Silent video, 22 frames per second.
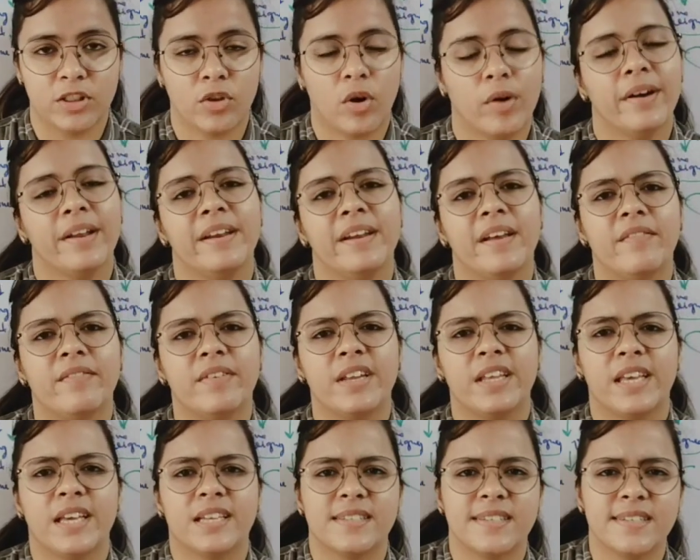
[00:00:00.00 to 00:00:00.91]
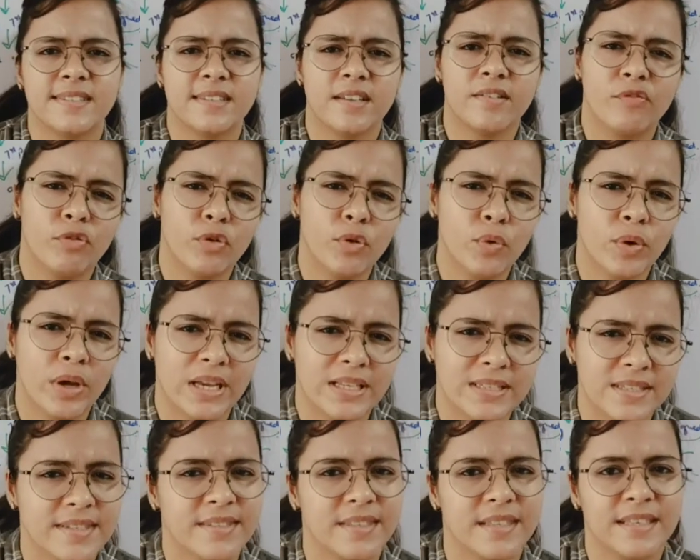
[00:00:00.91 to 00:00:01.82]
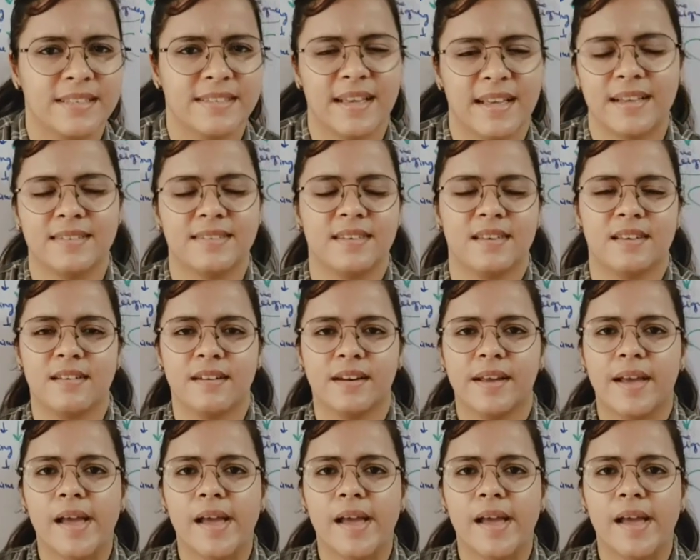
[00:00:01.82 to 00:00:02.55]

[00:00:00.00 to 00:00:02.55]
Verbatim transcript: Not in every cases, in few cases these are seen.